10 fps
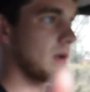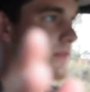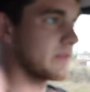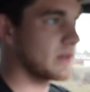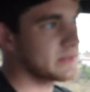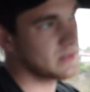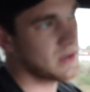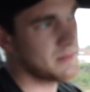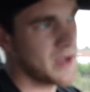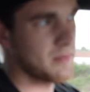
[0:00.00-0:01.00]
The suction
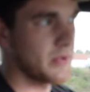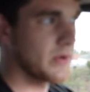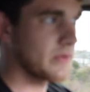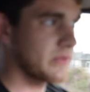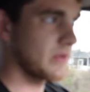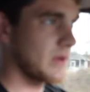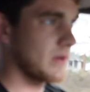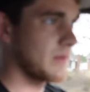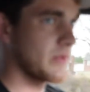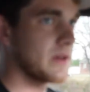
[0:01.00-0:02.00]
cup mount broke, so
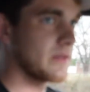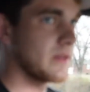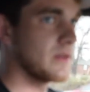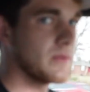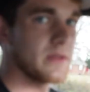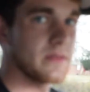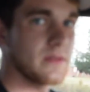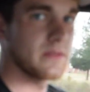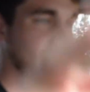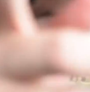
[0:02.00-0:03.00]
I'm waiting on the new one.
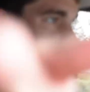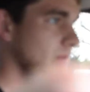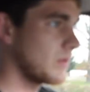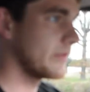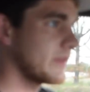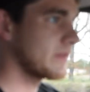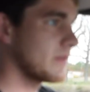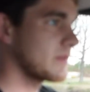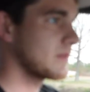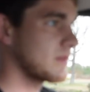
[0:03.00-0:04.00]
There's only two holding this
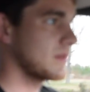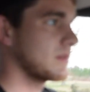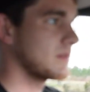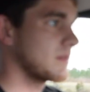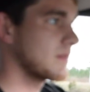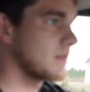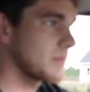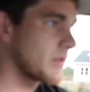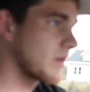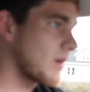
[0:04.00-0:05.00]
on.
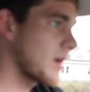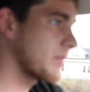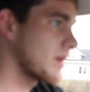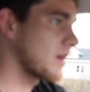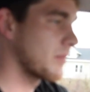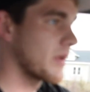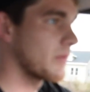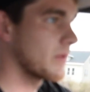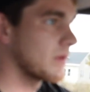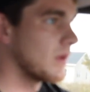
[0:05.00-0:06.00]
It's pretty crappy. I got a better
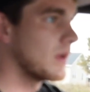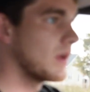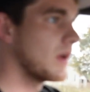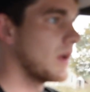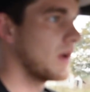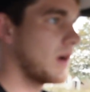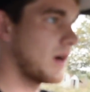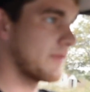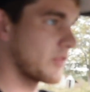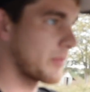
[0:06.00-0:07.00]
one.
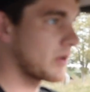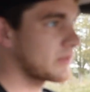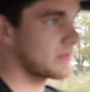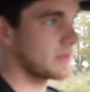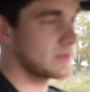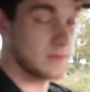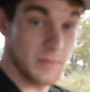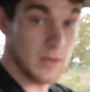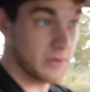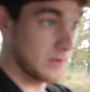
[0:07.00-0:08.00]
For the parts to
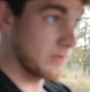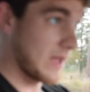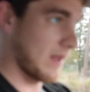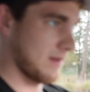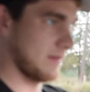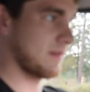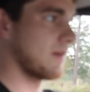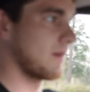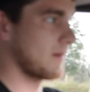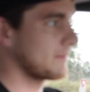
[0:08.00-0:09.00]
be able to do that in this
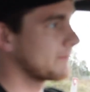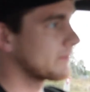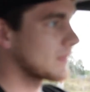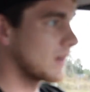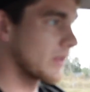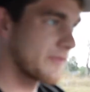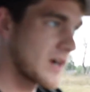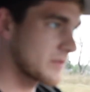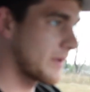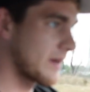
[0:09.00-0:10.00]
car, are the
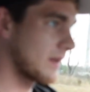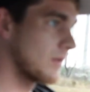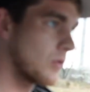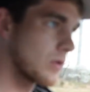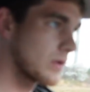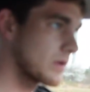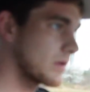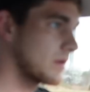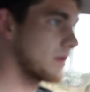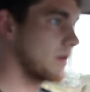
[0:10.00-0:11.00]
Fox body or
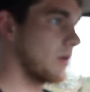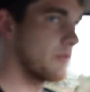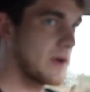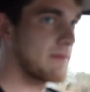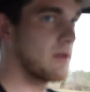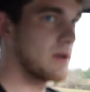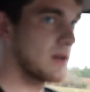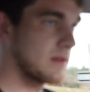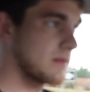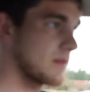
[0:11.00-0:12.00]
your 05 to
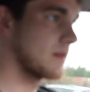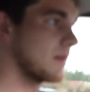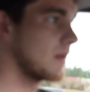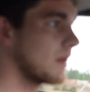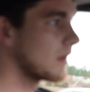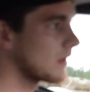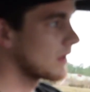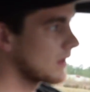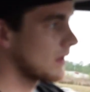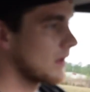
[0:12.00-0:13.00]

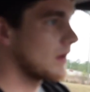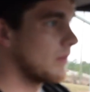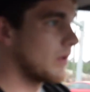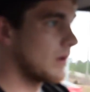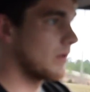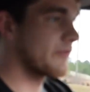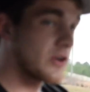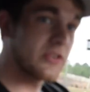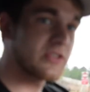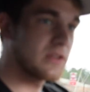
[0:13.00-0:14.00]
09s. Well,
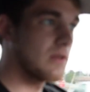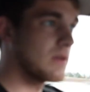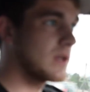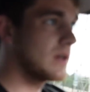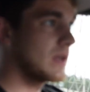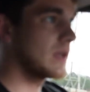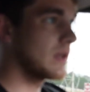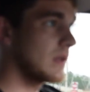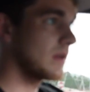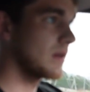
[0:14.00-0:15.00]
first you need
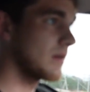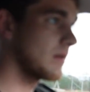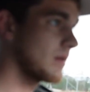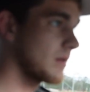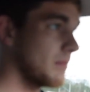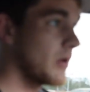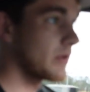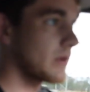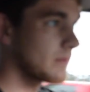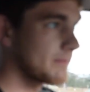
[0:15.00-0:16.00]
a motor.